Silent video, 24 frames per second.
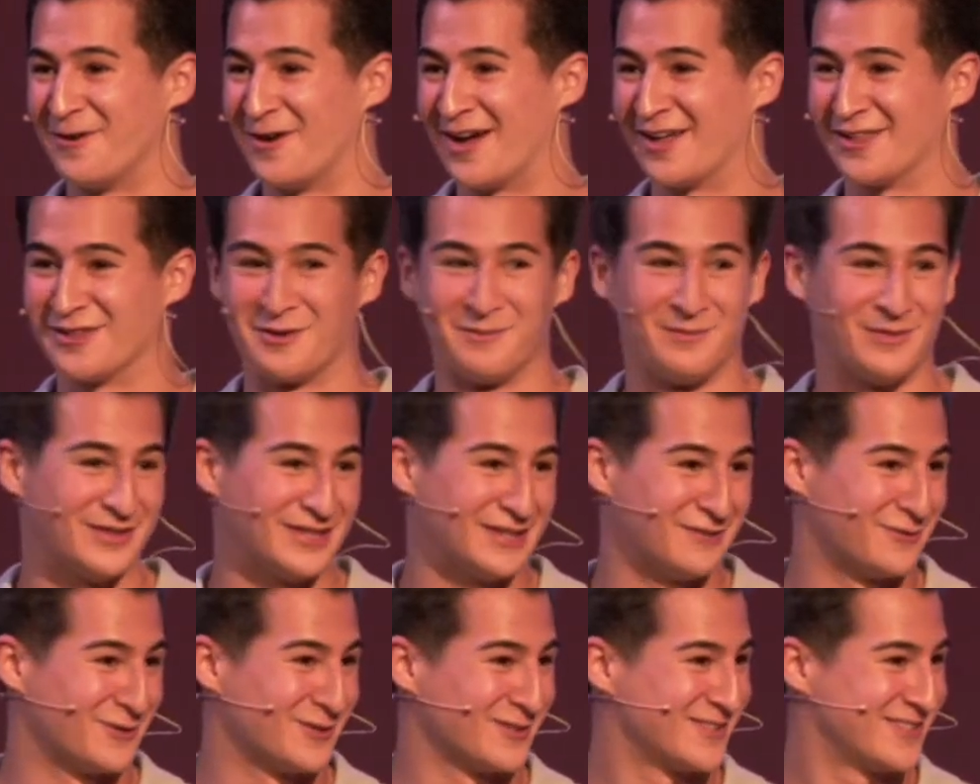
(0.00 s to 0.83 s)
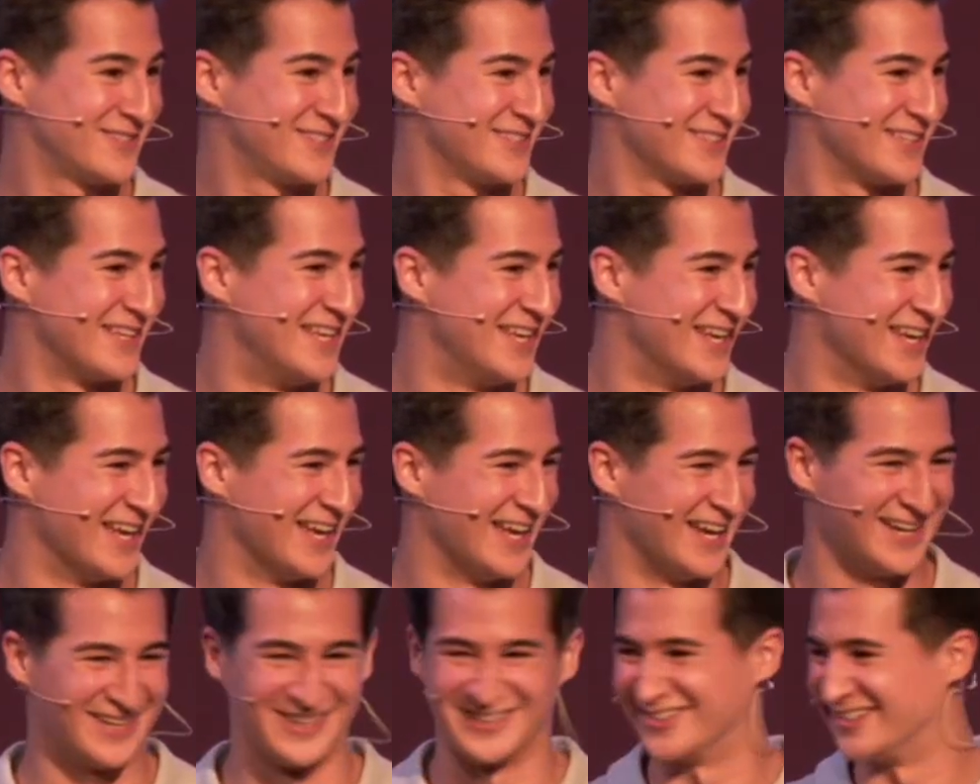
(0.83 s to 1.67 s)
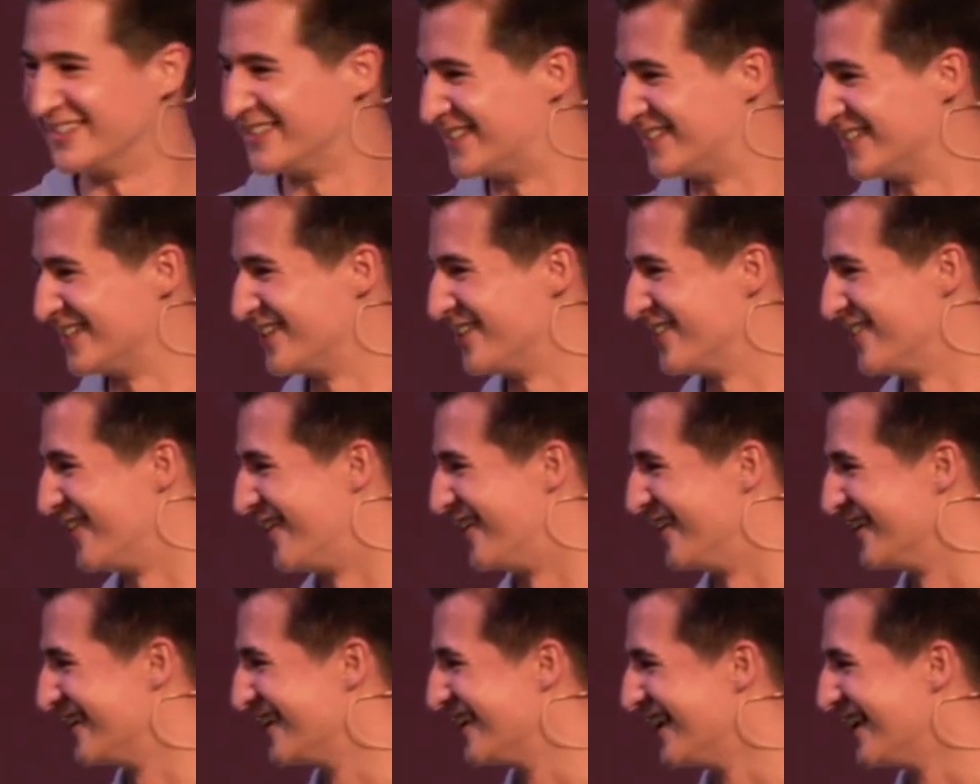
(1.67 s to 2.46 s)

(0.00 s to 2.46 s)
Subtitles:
hello, believers. Good to see you all.